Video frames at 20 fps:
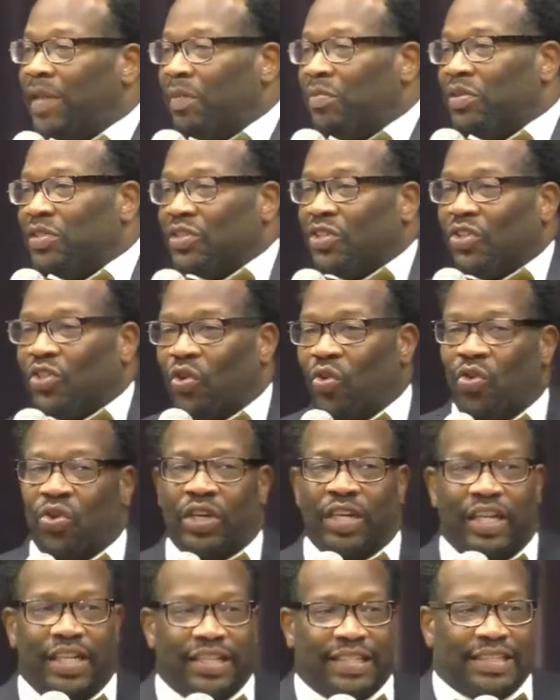that was a
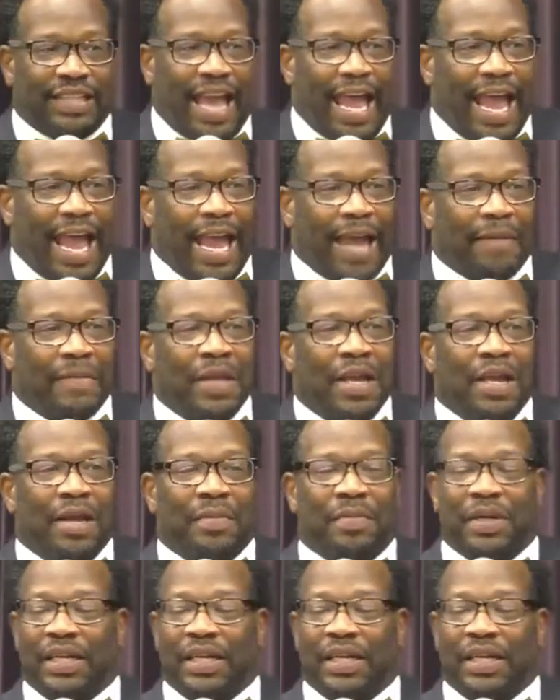thorn in his side.